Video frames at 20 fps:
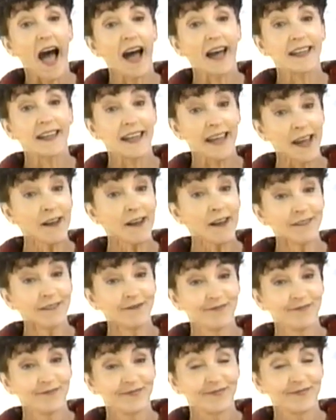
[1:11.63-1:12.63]
Ideal?
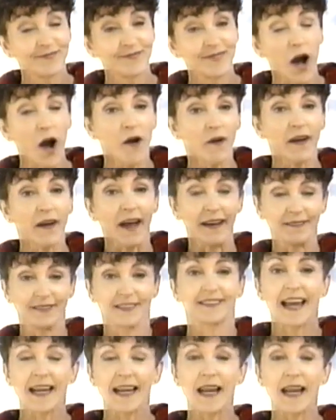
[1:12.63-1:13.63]
Okay,
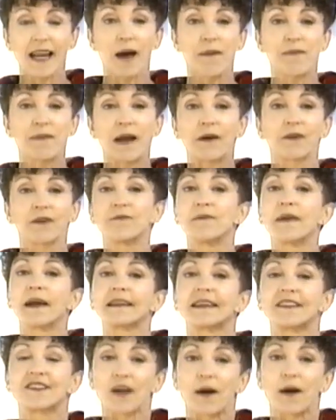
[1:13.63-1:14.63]
stand up here with
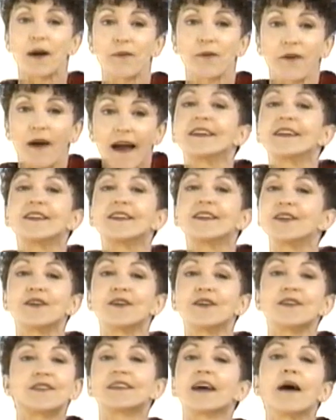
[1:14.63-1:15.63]
me. Let's jump around and
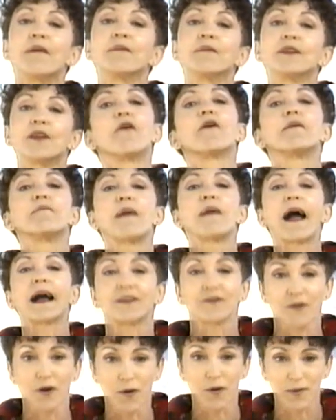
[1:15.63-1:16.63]
do some low
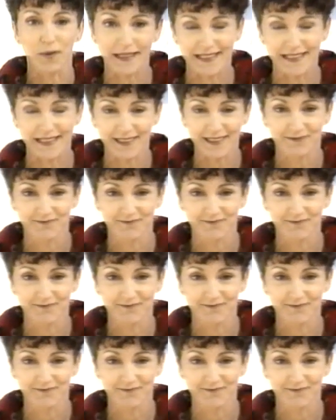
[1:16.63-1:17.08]
impact aerobics.